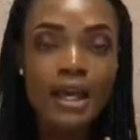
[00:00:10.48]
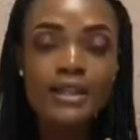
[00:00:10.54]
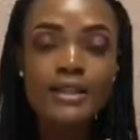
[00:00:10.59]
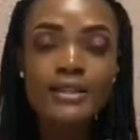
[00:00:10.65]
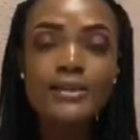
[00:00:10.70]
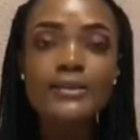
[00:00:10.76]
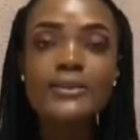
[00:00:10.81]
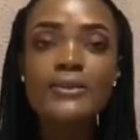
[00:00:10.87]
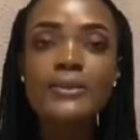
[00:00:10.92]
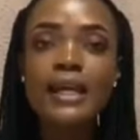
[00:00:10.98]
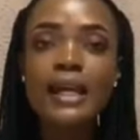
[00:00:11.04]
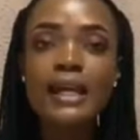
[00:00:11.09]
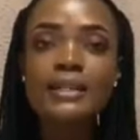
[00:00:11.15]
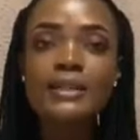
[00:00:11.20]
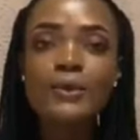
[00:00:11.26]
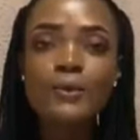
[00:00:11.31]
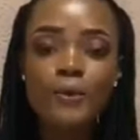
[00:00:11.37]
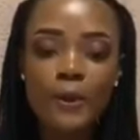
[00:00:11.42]
So today is
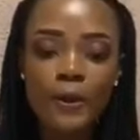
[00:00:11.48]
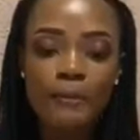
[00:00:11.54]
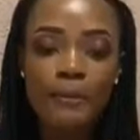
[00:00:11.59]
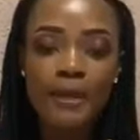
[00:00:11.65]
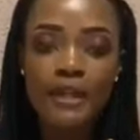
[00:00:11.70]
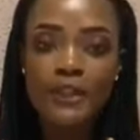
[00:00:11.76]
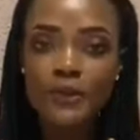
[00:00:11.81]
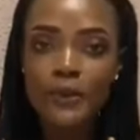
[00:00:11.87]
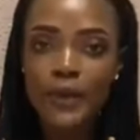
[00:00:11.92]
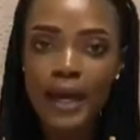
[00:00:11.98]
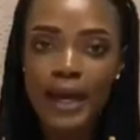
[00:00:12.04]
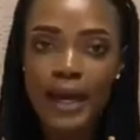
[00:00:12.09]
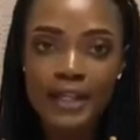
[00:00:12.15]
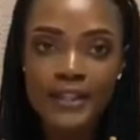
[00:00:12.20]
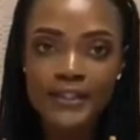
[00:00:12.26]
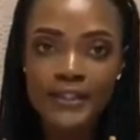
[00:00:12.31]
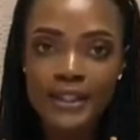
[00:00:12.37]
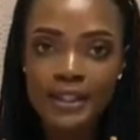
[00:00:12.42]
the World Menstrual
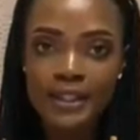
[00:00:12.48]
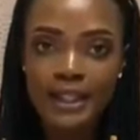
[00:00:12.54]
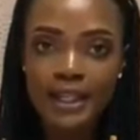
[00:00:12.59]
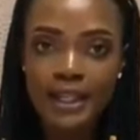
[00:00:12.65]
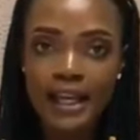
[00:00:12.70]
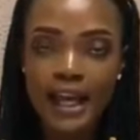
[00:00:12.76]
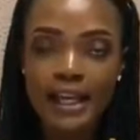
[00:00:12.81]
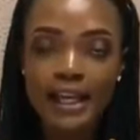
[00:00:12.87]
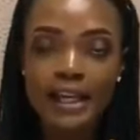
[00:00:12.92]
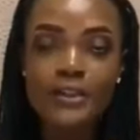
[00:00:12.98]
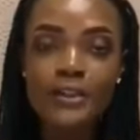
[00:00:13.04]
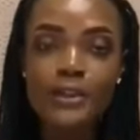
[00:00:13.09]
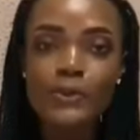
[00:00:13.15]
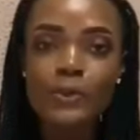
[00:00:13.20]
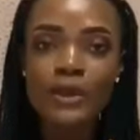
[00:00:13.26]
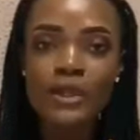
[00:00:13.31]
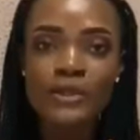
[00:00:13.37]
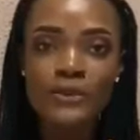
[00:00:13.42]
Hygiene Day, and I just
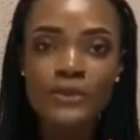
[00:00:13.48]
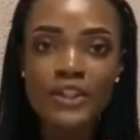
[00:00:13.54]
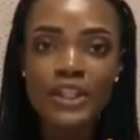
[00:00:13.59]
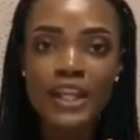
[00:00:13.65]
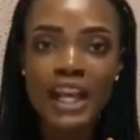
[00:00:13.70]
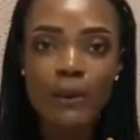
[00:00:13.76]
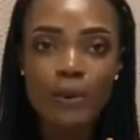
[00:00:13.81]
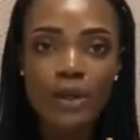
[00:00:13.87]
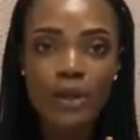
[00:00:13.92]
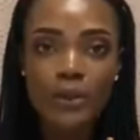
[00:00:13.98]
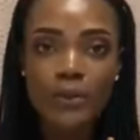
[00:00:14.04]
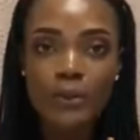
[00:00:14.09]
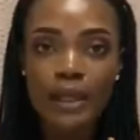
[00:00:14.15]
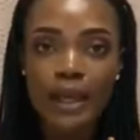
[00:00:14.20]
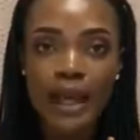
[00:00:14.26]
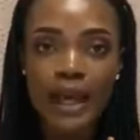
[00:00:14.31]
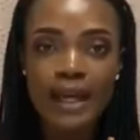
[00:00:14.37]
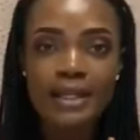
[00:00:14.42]
want to share with you
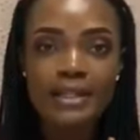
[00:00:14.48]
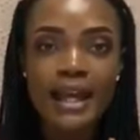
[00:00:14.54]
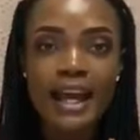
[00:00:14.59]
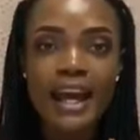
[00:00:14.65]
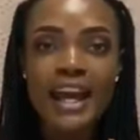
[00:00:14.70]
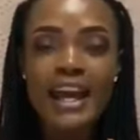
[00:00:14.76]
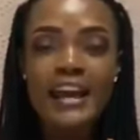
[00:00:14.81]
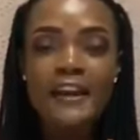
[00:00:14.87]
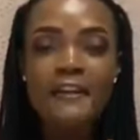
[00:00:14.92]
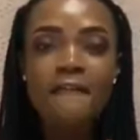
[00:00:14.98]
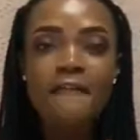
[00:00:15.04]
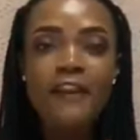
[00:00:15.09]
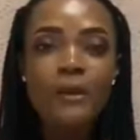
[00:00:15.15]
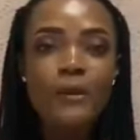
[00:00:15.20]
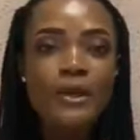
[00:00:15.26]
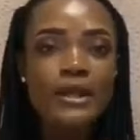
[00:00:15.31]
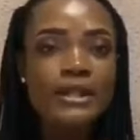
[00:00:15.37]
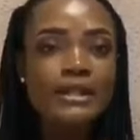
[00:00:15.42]
guys a
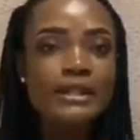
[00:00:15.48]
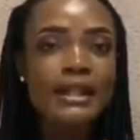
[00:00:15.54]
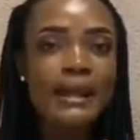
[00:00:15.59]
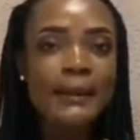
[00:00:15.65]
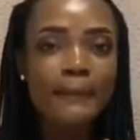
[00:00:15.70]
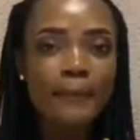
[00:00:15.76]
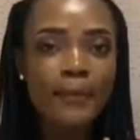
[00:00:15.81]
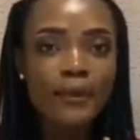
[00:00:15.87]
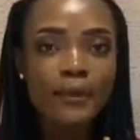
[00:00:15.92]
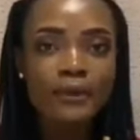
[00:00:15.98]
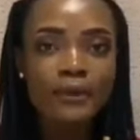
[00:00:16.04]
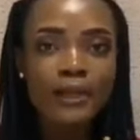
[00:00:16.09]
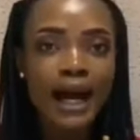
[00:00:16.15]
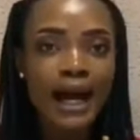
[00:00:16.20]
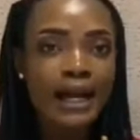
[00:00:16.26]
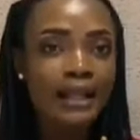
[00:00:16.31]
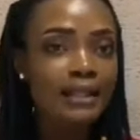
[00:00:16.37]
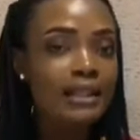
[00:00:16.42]
very simple
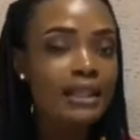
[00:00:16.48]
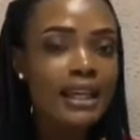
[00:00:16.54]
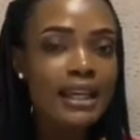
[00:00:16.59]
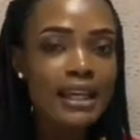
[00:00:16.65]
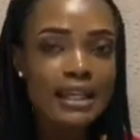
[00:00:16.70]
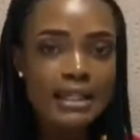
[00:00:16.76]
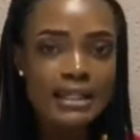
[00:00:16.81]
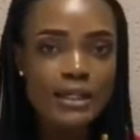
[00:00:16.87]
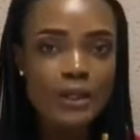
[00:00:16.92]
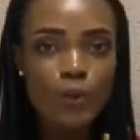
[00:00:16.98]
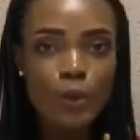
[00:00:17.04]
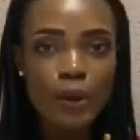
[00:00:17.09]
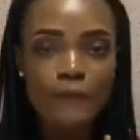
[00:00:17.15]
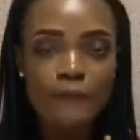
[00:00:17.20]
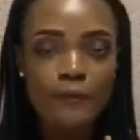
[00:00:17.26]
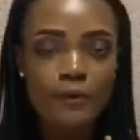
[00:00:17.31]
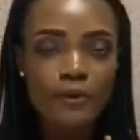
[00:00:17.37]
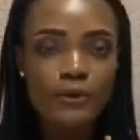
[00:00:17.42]
and easy way
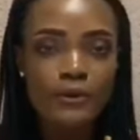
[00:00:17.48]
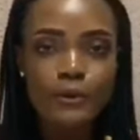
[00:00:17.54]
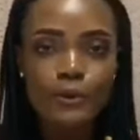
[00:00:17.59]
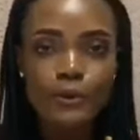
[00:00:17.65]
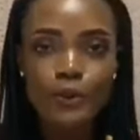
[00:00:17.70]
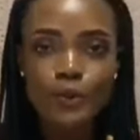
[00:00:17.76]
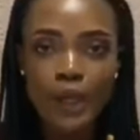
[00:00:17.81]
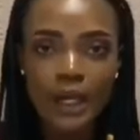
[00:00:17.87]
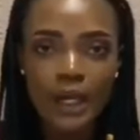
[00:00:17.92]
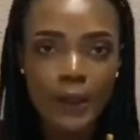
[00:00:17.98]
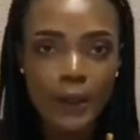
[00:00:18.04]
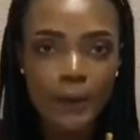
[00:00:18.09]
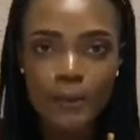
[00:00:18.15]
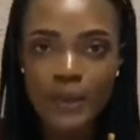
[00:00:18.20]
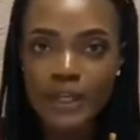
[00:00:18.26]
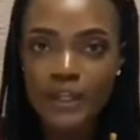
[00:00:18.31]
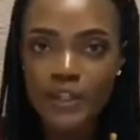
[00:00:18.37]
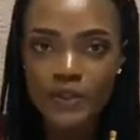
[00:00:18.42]
for you to track your
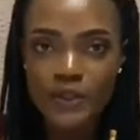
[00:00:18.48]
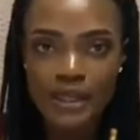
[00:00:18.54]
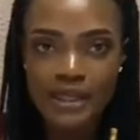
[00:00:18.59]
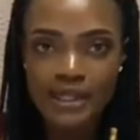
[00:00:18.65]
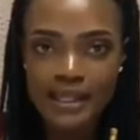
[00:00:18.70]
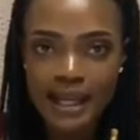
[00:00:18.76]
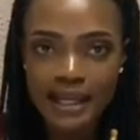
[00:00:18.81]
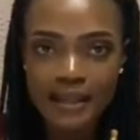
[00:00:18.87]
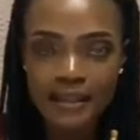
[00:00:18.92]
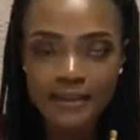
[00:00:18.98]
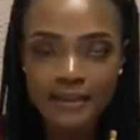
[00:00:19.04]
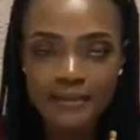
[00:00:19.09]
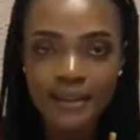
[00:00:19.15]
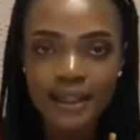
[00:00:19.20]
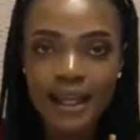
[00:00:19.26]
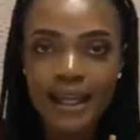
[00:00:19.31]
menstrual cycle.